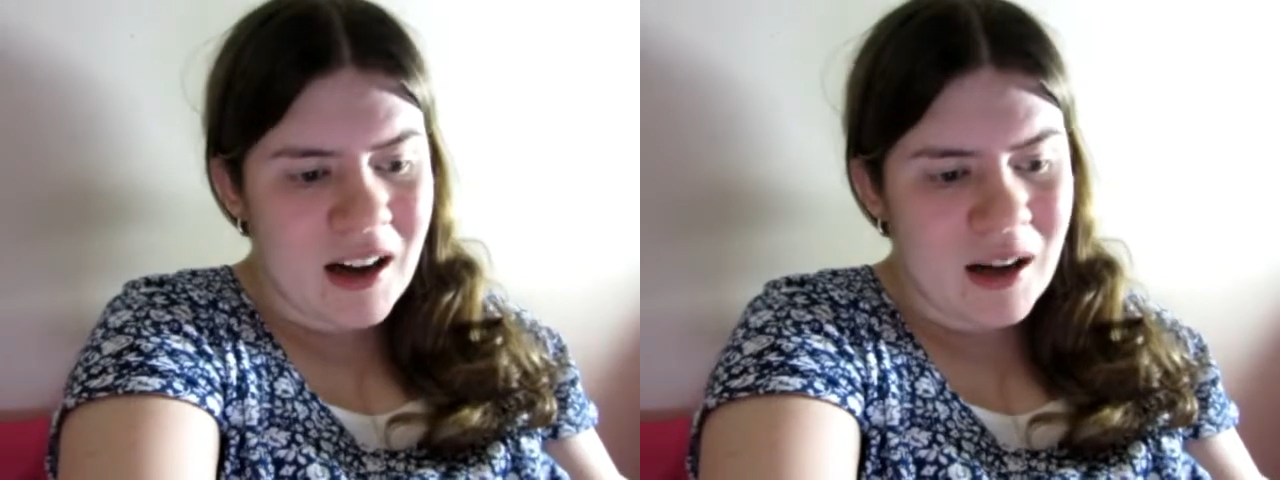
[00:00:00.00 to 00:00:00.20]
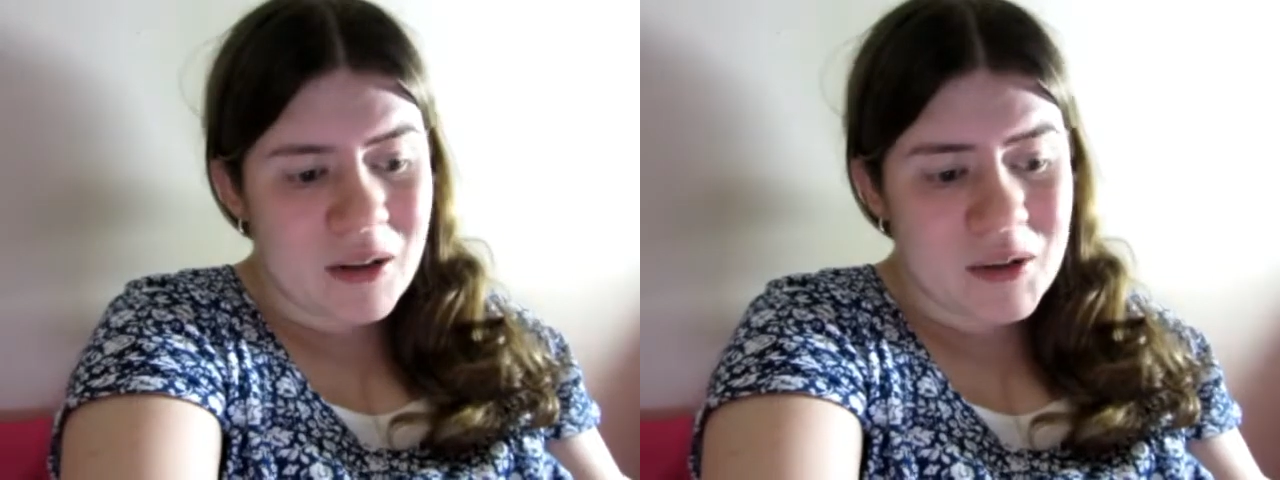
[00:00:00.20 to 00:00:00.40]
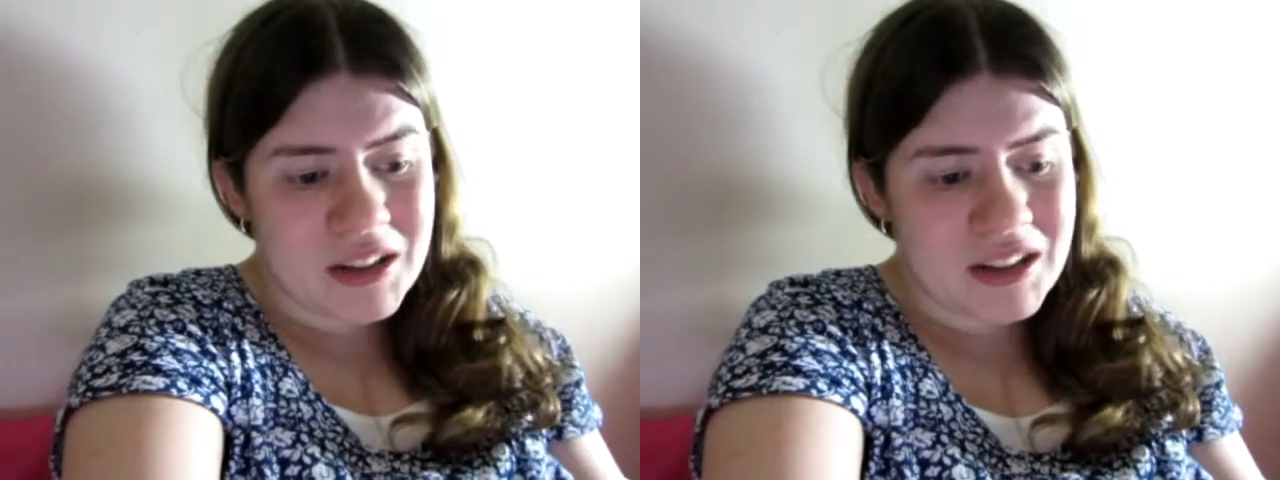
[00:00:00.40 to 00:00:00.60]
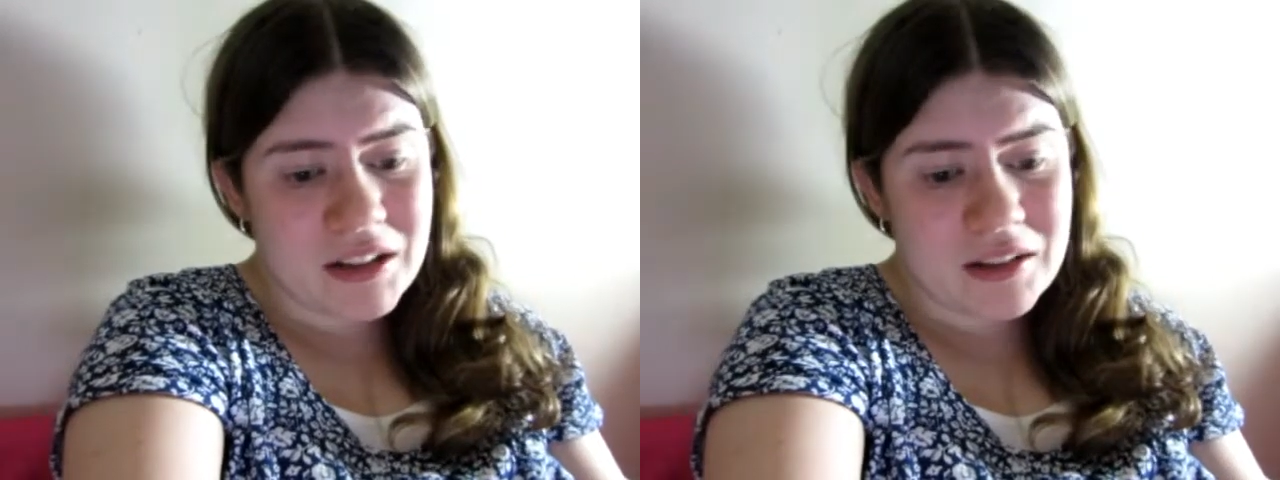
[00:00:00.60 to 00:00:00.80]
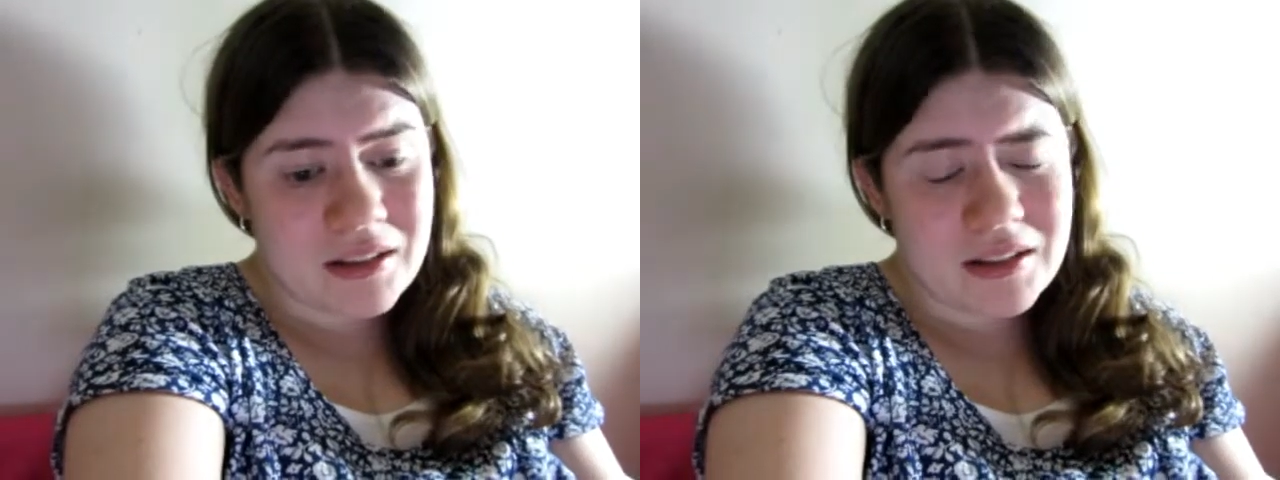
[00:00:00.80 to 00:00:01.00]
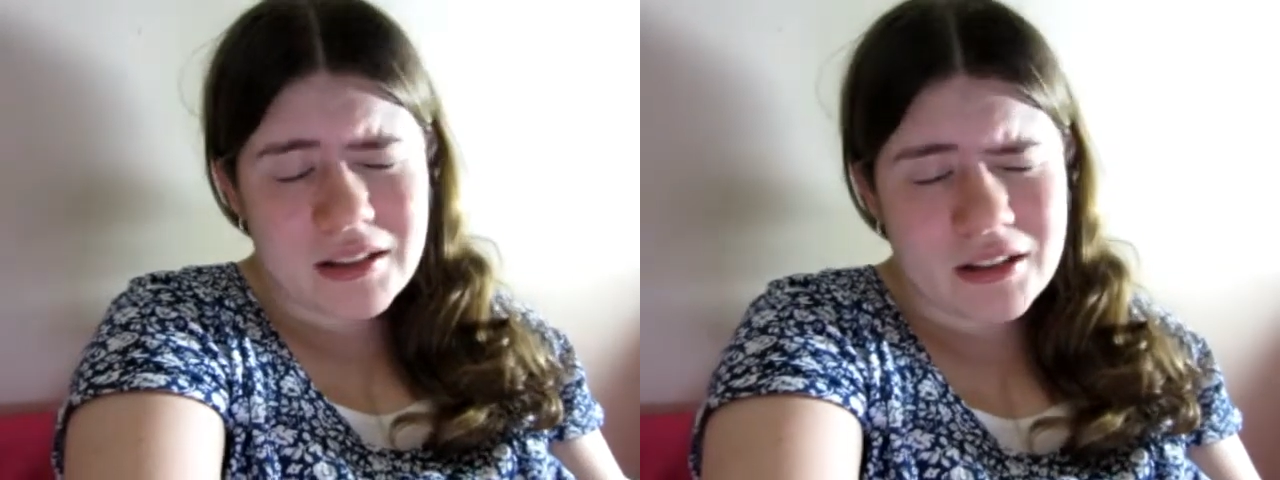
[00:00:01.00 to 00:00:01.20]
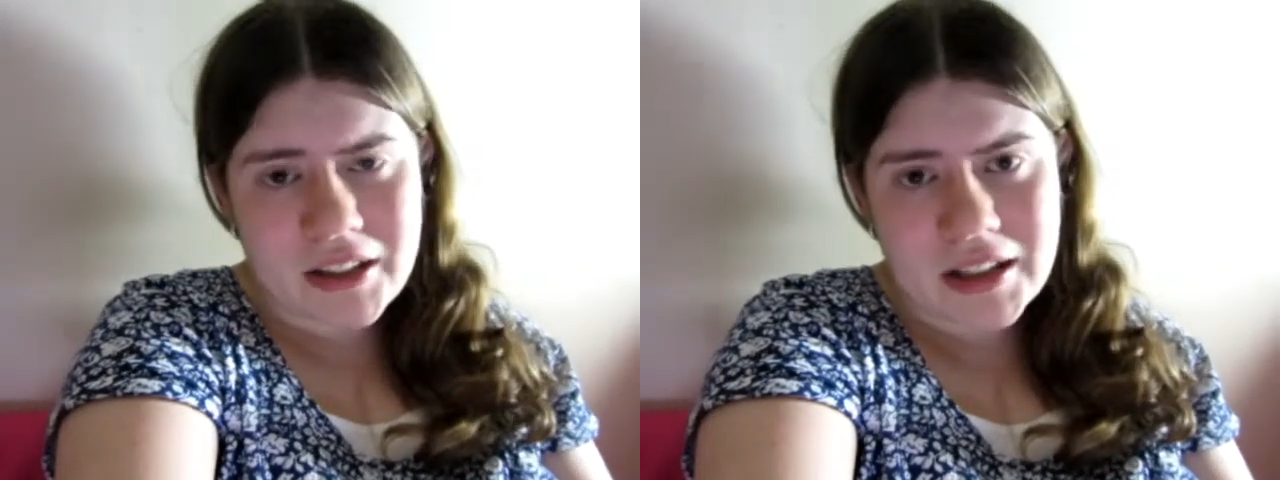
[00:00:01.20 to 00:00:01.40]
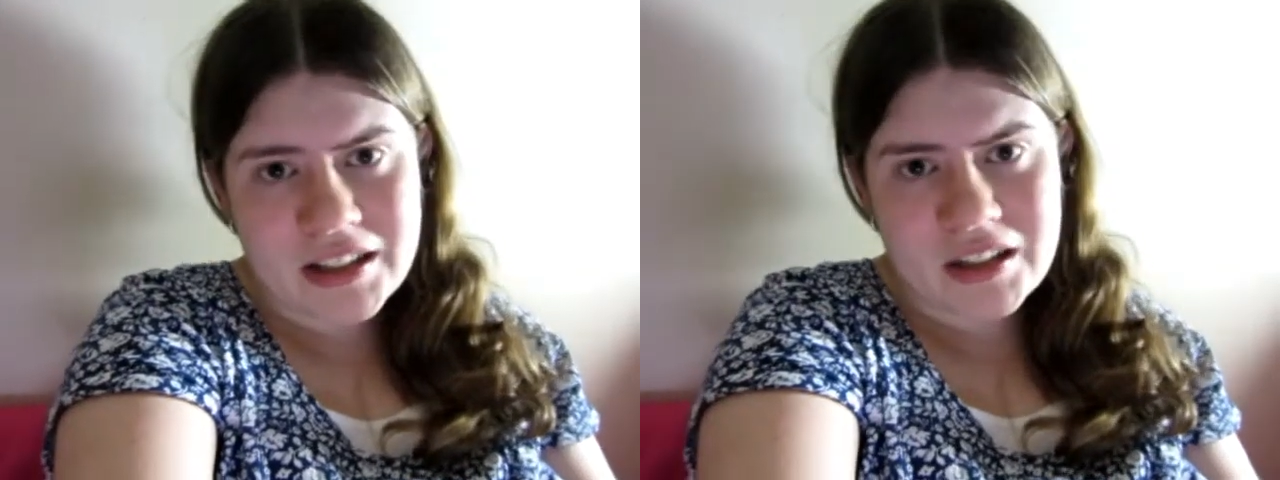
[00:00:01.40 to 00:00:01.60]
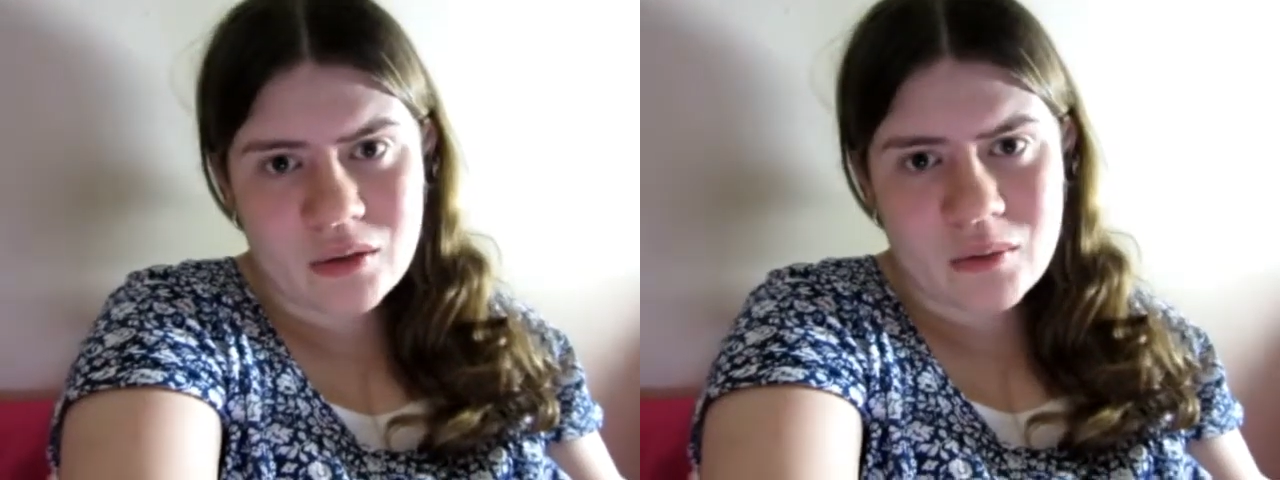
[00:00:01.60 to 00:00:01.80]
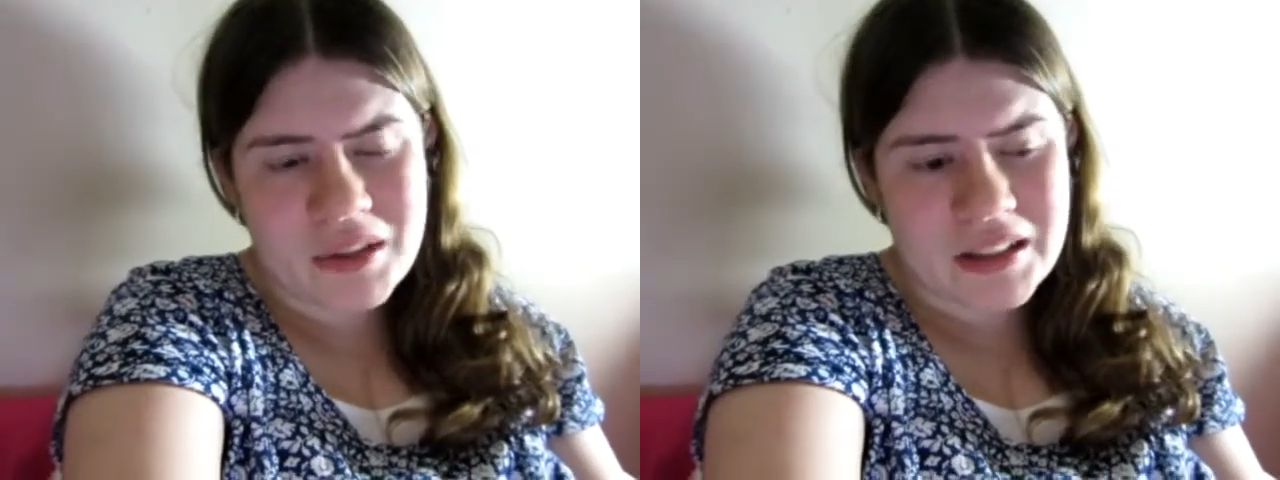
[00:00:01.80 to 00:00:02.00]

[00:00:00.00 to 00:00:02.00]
uh, it was just a crazy storm it